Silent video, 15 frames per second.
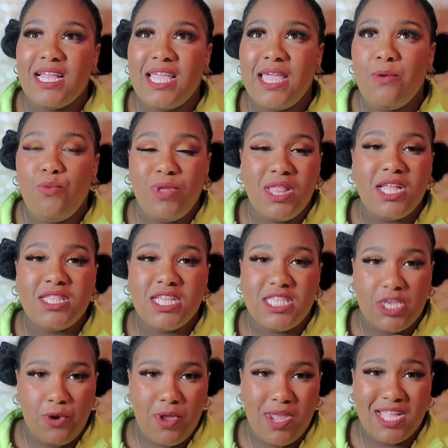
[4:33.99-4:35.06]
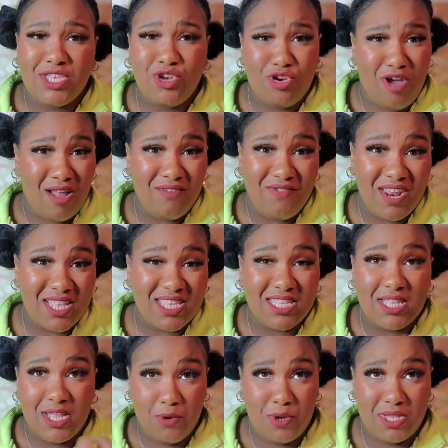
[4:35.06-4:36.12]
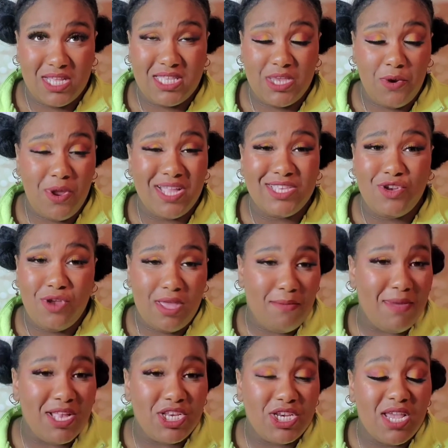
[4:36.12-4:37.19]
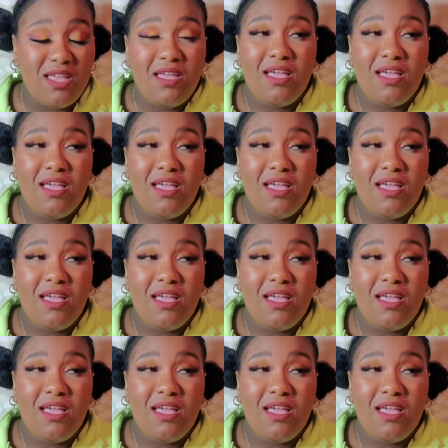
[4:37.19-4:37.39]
it really deteriorates your confidence, it deteriorates your image.